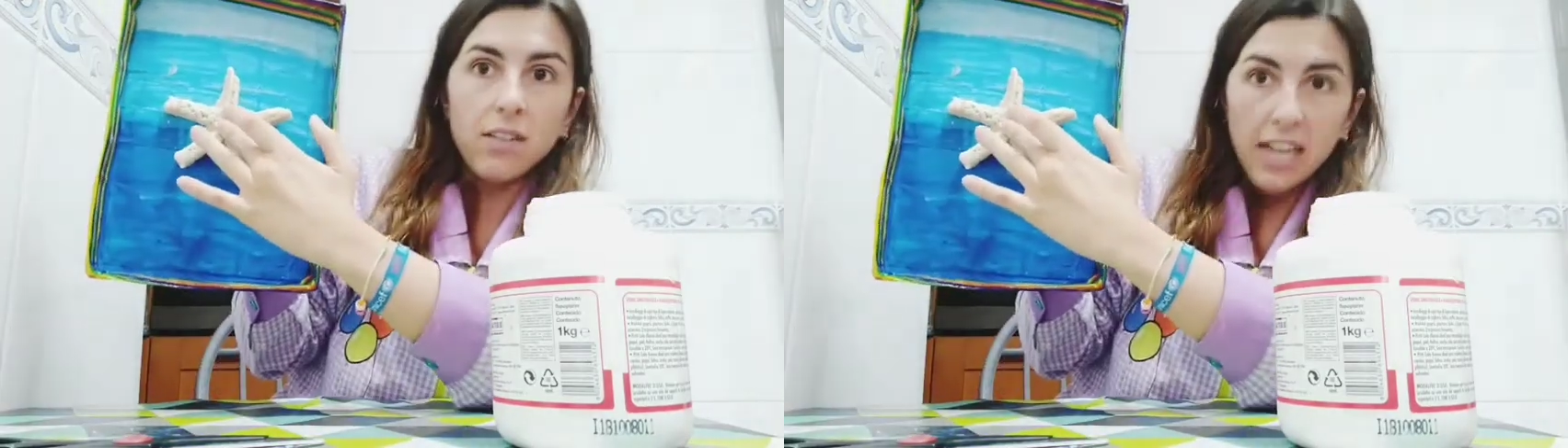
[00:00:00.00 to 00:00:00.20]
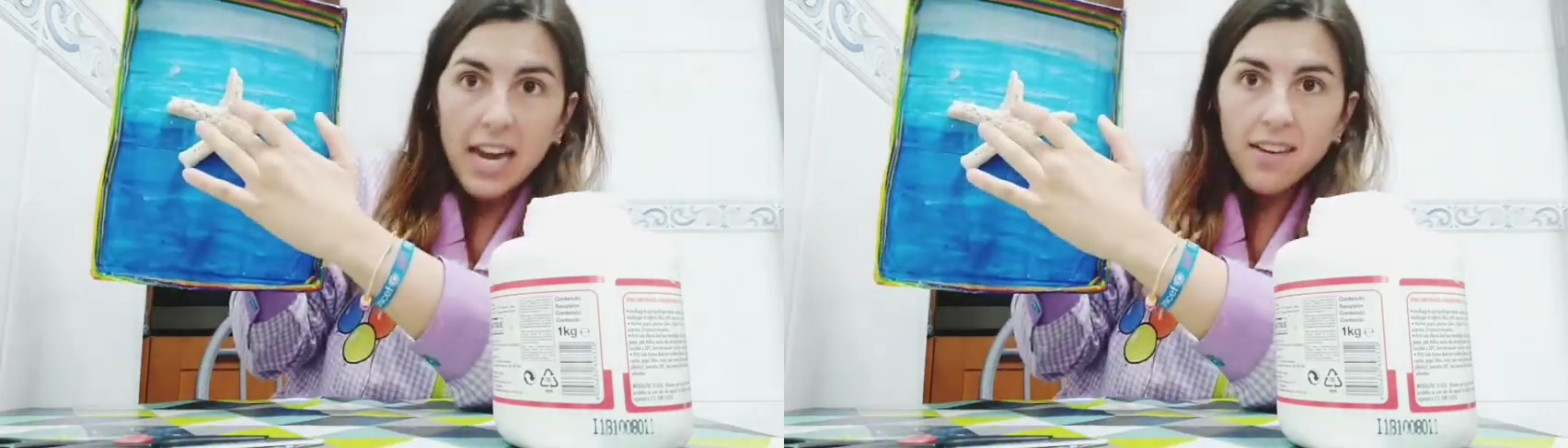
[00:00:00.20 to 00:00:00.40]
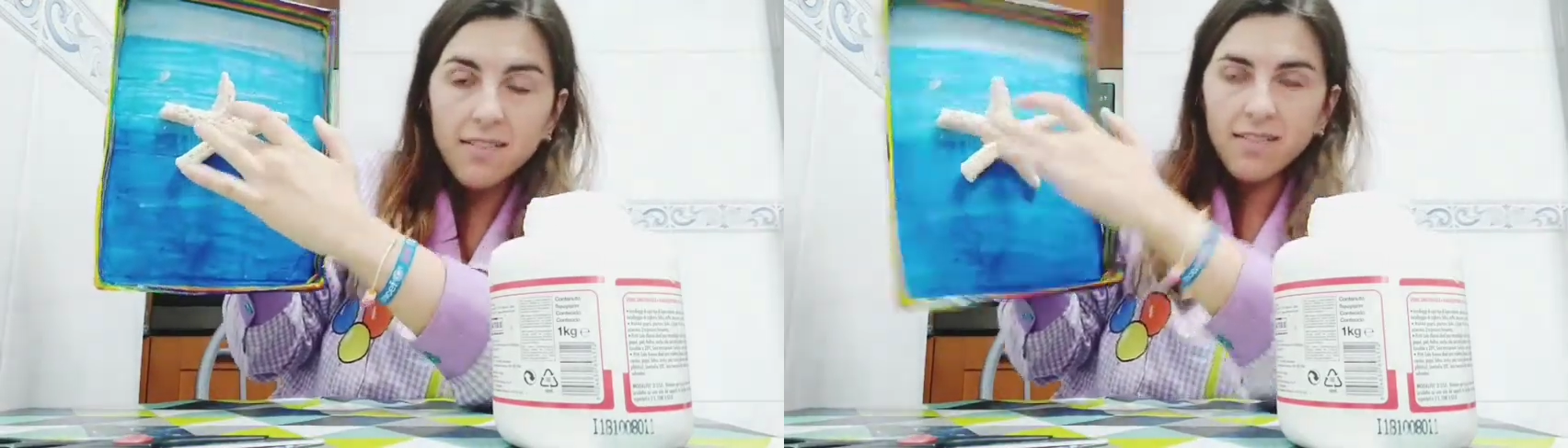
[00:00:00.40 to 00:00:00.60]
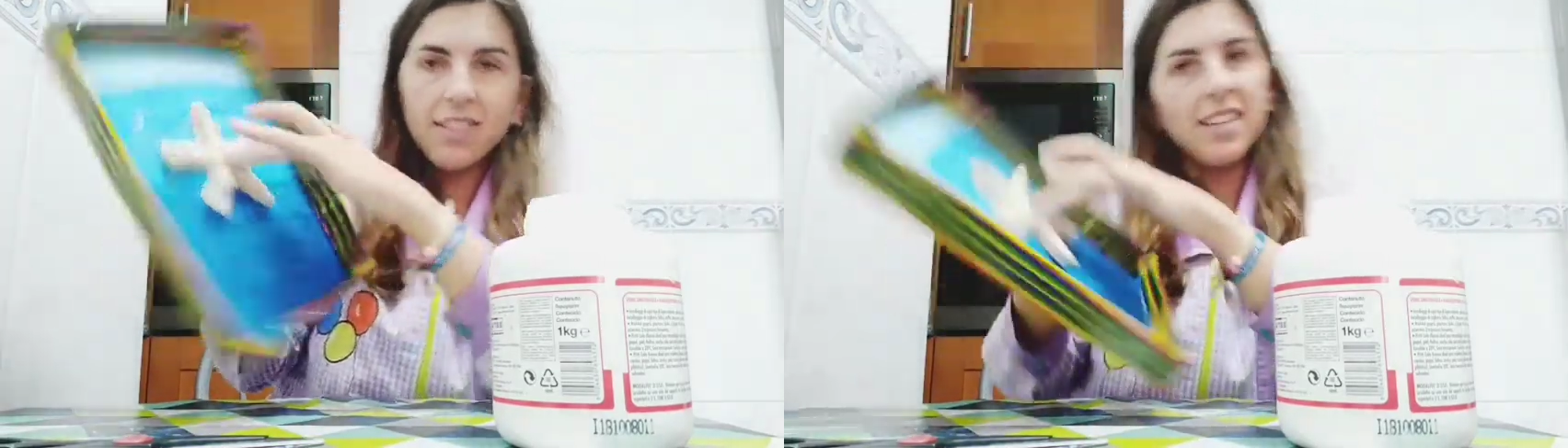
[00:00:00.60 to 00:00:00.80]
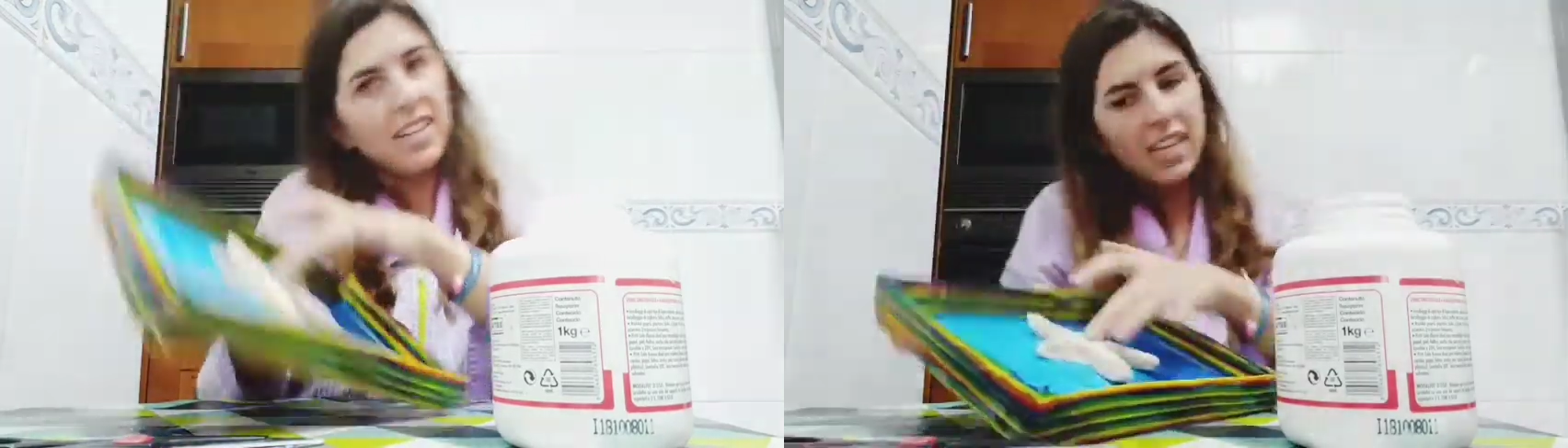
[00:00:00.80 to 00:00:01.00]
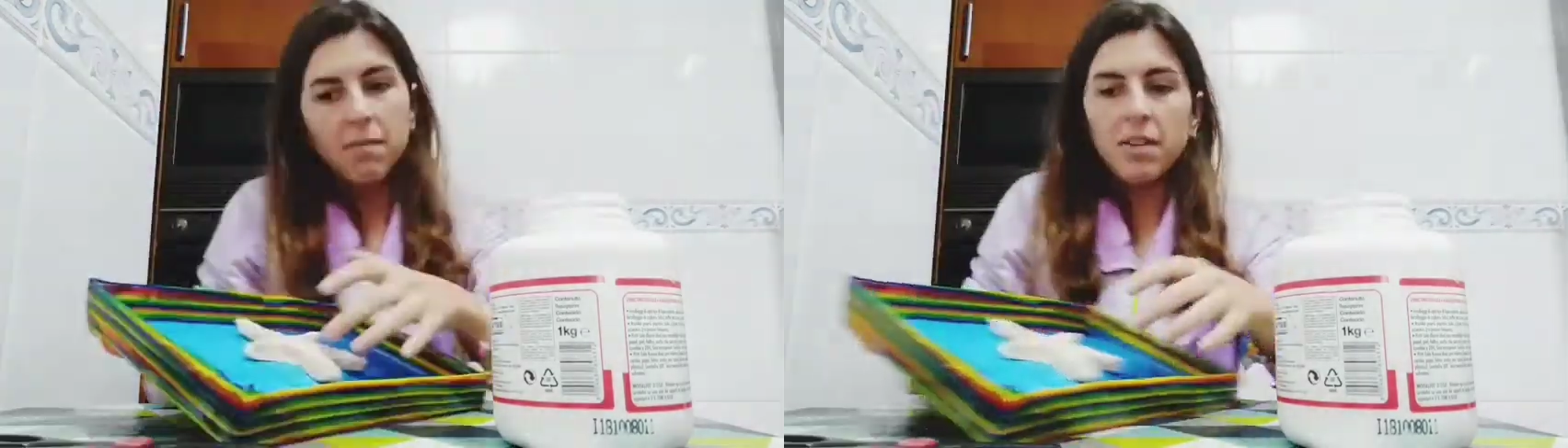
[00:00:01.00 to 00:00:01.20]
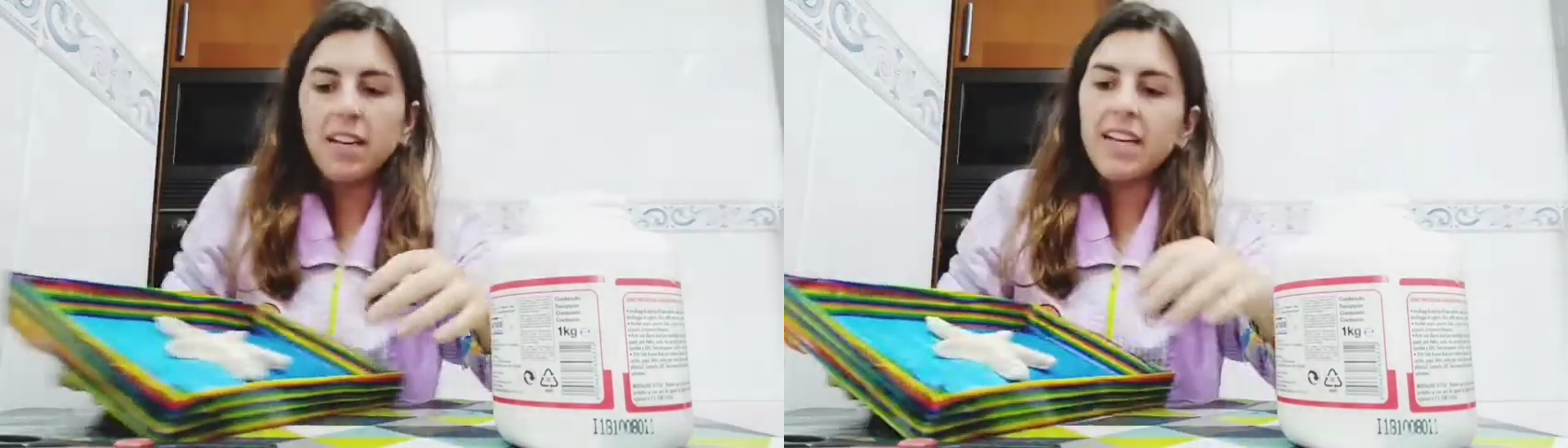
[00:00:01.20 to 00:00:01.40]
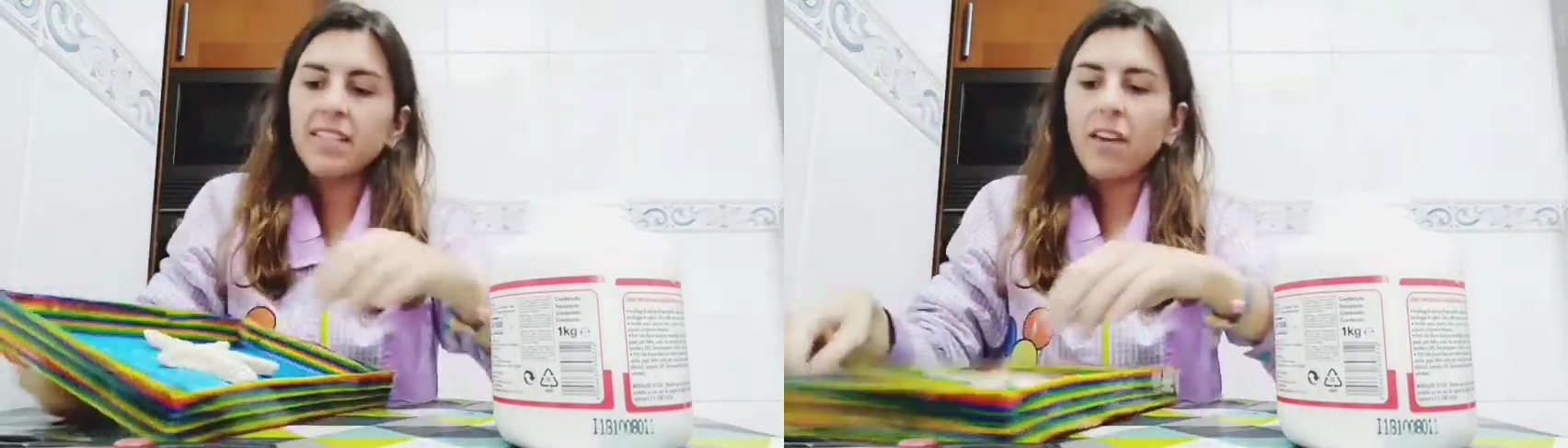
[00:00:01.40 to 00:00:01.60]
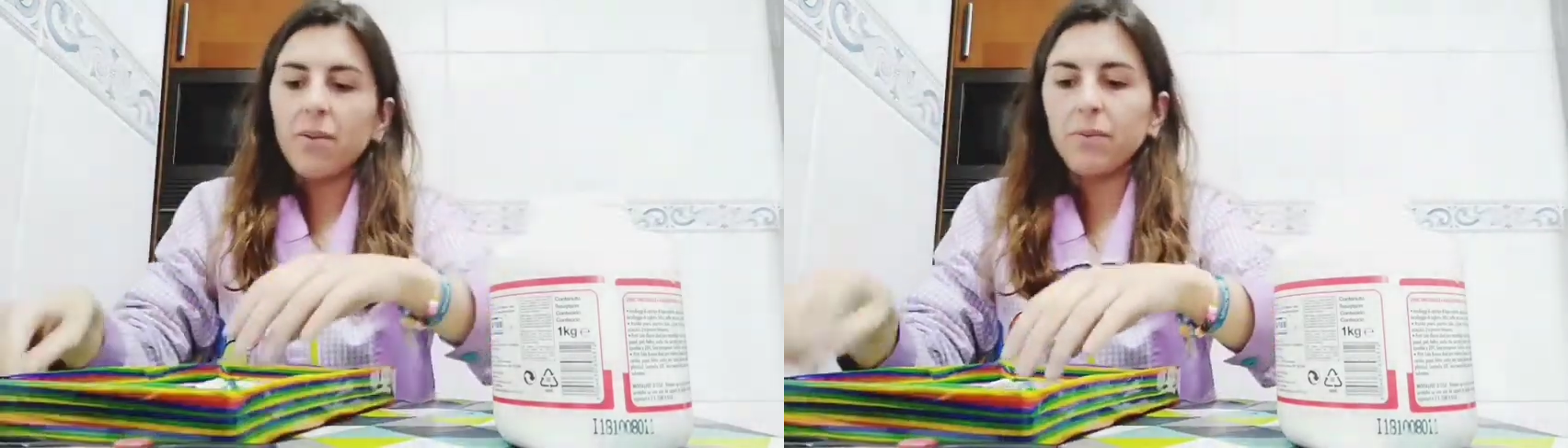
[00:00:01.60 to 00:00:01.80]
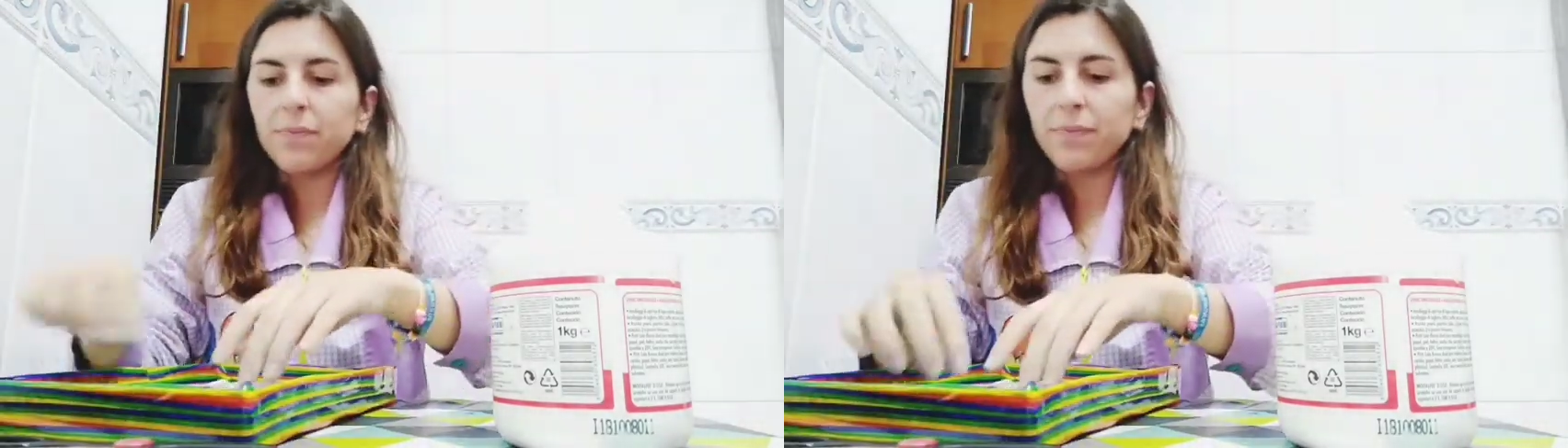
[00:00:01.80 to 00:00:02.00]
okay? Come on, let's go.